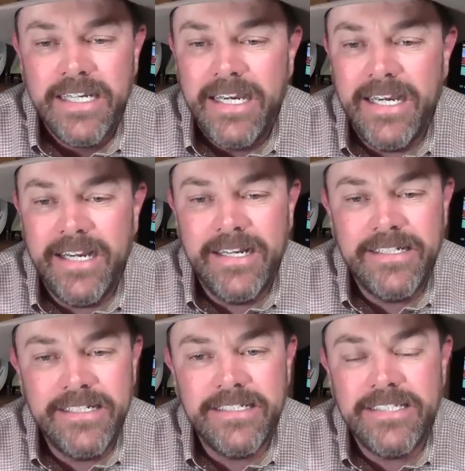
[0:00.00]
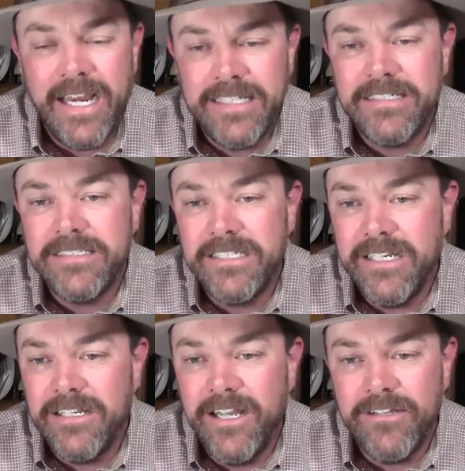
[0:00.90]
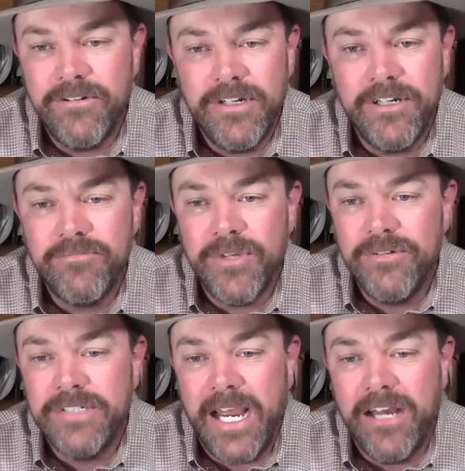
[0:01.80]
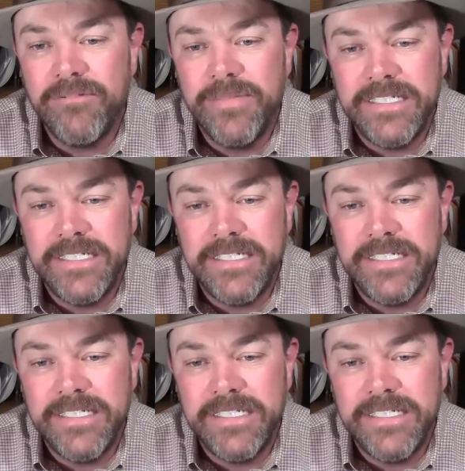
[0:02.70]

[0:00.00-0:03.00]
And you just hate to see another one of them go down.